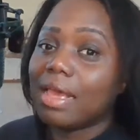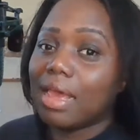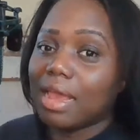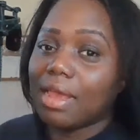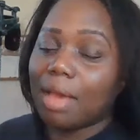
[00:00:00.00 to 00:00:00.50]

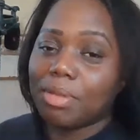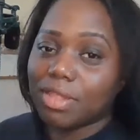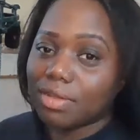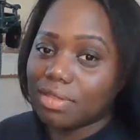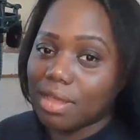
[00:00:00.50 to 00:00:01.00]
Hey, happy
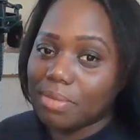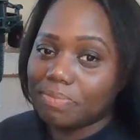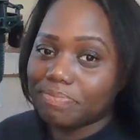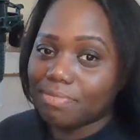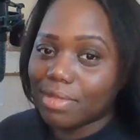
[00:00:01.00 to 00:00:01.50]
Thursday.
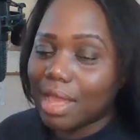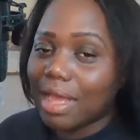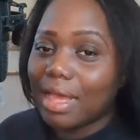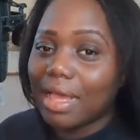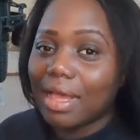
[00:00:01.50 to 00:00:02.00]

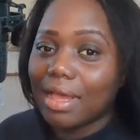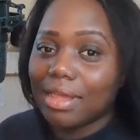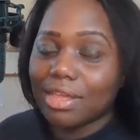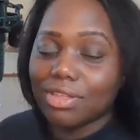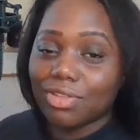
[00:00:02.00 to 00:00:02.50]

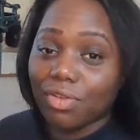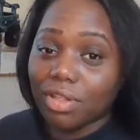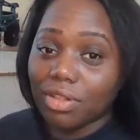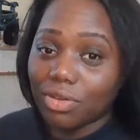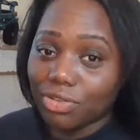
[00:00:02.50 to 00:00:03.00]
It is
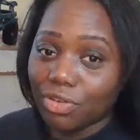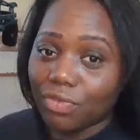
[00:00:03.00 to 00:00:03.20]
Dorita Lewis,